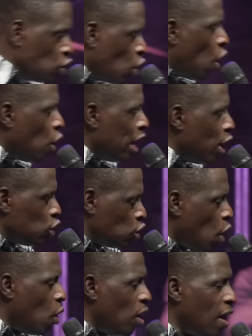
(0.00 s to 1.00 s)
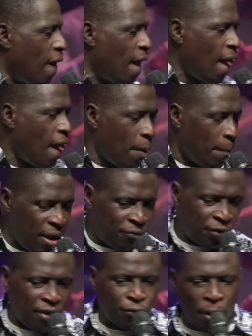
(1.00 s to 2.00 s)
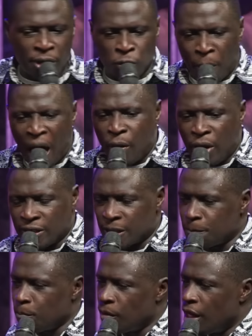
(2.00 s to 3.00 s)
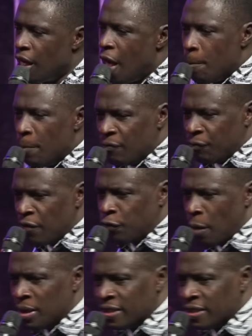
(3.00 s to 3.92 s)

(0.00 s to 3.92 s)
sold their soul. Be free from his powers. Be free from